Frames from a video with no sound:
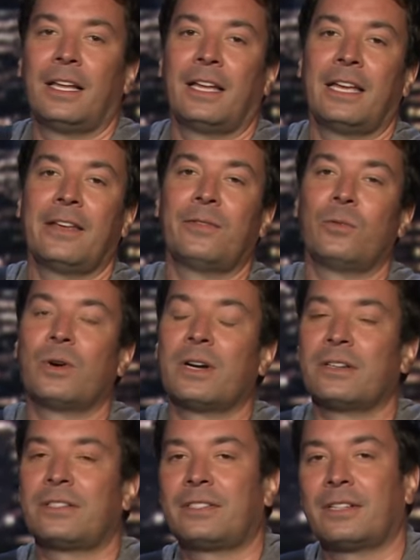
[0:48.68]
Even
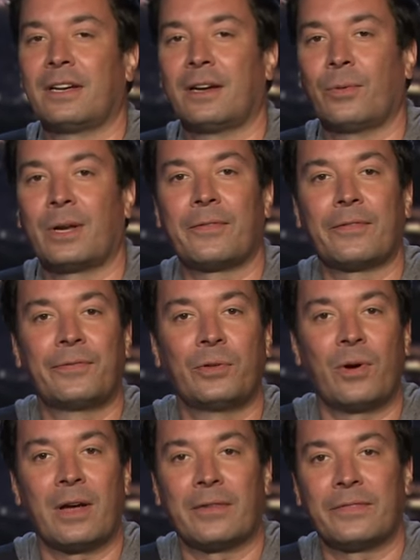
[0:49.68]
worse, uh, whatever
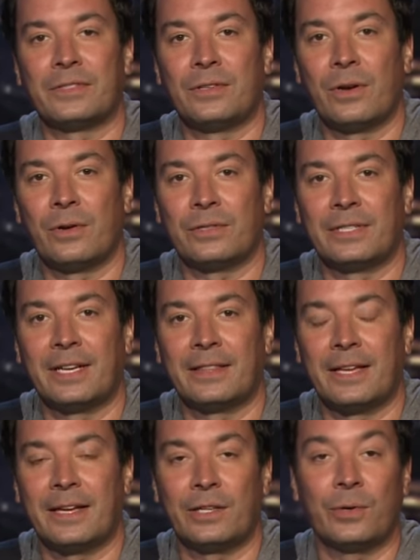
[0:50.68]
flew out of his nose hit
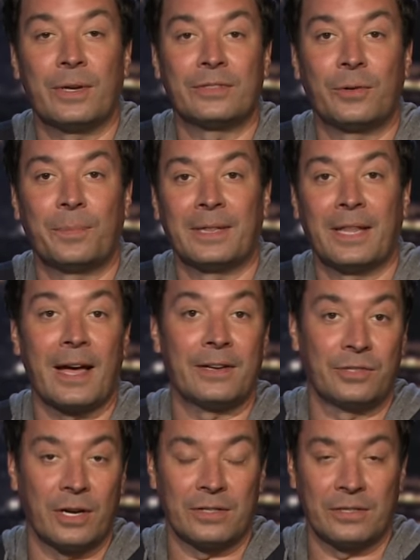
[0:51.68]
that U.S. Open line
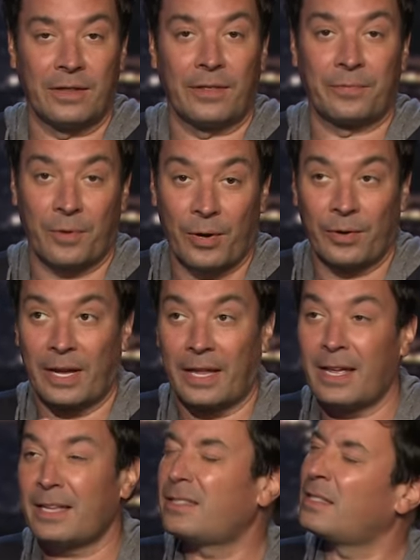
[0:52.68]
judge in the throat. And
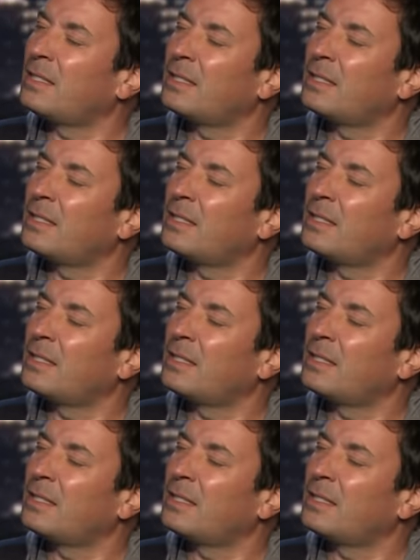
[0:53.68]
that's.